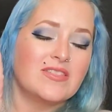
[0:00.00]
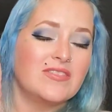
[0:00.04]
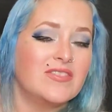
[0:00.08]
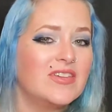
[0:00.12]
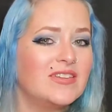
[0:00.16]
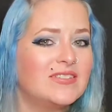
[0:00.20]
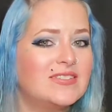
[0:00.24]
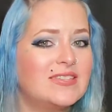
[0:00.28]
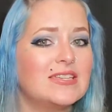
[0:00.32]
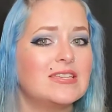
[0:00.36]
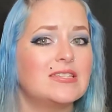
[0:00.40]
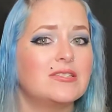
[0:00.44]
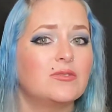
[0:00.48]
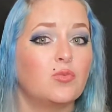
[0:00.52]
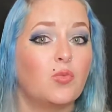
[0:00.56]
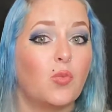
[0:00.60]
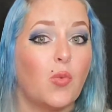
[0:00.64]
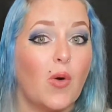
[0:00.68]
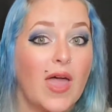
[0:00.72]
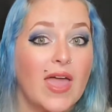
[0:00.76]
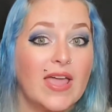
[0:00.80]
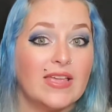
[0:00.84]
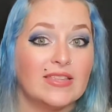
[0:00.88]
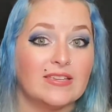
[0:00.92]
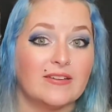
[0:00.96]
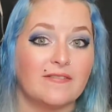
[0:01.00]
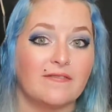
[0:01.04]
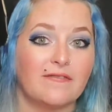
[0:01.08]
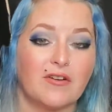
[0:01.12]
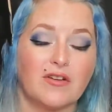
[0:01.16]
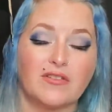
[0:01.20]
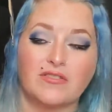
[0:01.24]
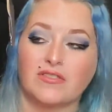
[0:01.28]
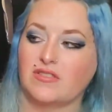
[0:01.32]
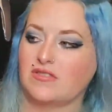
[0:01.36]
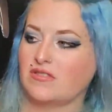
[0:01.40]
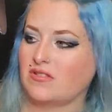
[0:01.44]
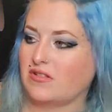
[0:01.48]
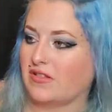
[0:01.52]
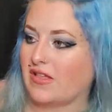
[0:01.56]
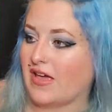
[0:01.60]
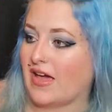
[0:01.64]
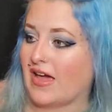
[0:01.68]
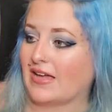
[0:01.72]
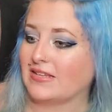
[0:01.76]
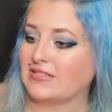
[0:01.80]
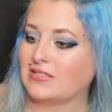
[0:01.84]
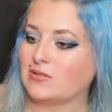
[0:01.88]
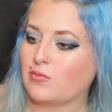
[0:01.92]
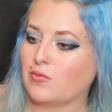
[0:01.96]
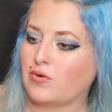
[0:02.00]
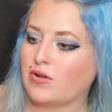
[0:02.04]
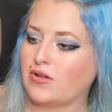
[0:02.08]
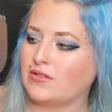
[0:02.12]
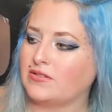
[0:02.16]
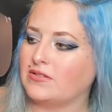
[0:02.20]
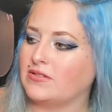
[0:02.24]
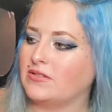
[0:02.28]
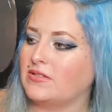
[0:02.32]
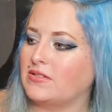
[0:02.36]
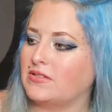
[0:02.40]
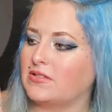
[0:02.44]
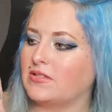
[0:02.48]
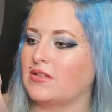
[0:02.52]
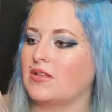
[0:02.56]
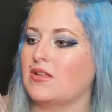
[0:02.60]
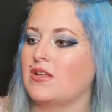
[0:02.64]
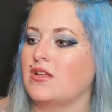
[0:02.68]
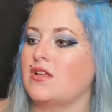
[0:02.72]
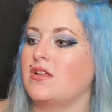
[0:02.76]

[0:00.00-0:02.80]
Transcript: This is way different than the last ones.